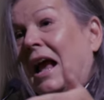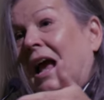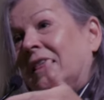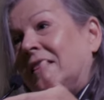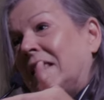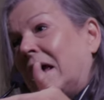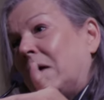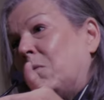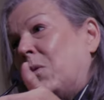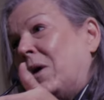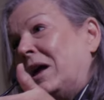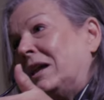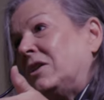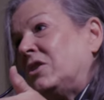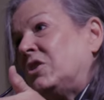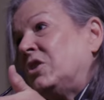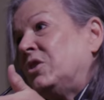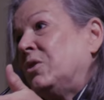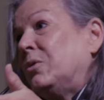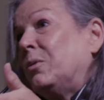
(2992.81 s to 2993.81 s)
and they
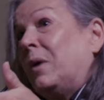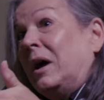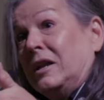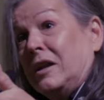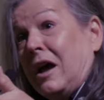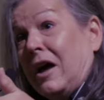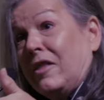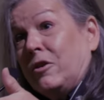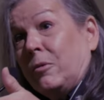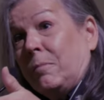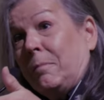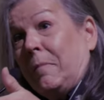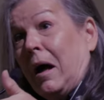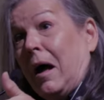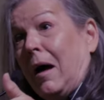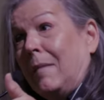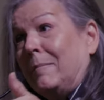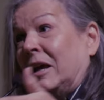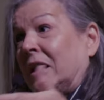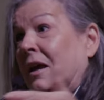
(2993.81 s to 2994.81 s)
went to another
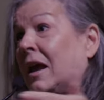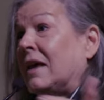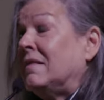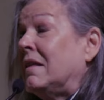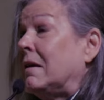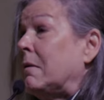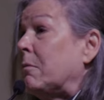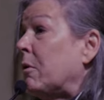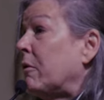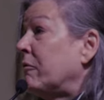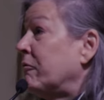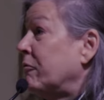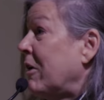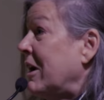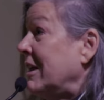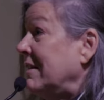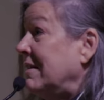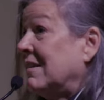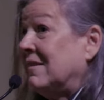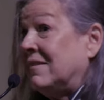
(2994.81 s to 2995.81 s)
bombing, and they were
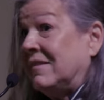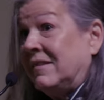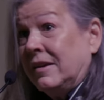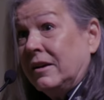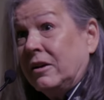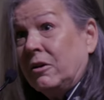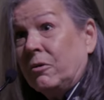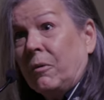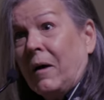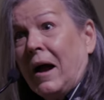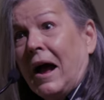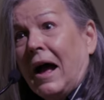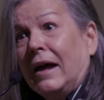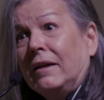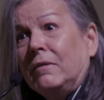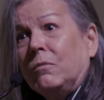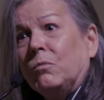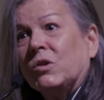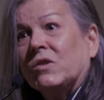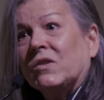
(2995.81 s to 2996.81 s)
afraid the
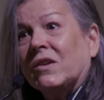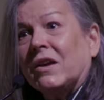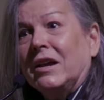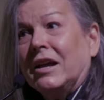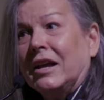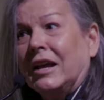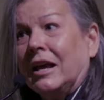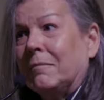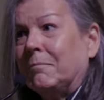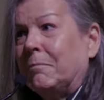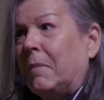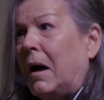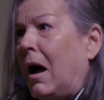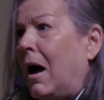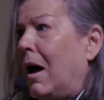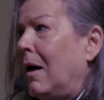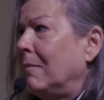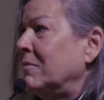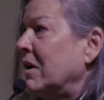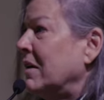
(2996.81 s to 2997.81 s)
ziggurat was going to get
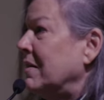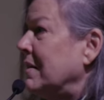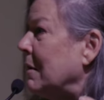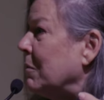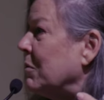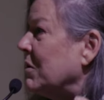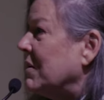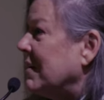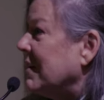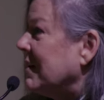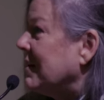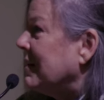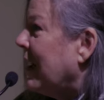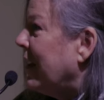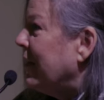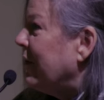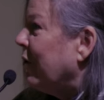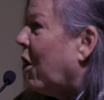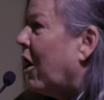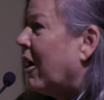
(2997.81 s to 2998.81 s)
bombed, and there was this
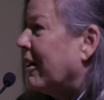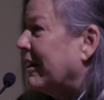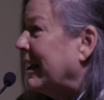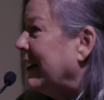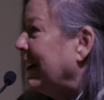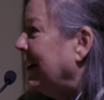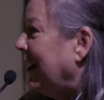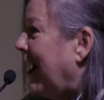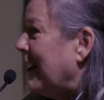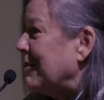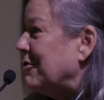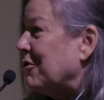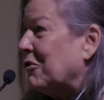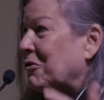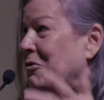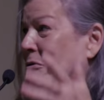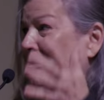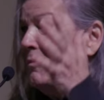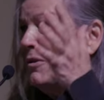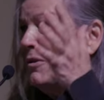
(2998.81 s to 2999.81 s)
other archaeological